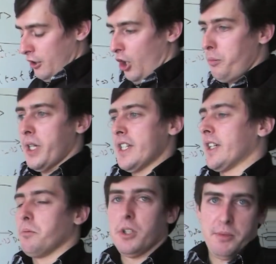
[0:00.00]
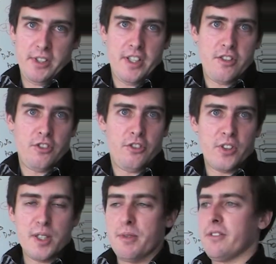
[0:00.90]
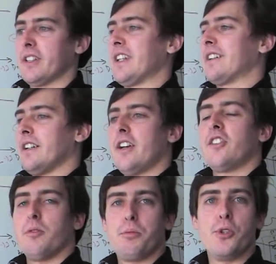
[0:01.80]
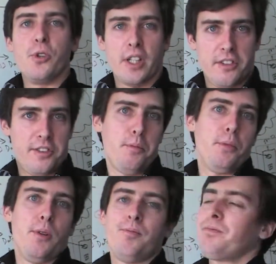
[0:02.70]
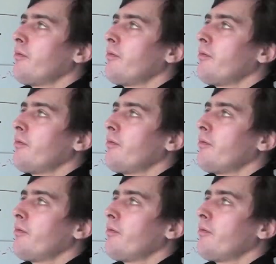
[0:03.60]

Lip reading: operator implementations to keep everything nice and pure and simple.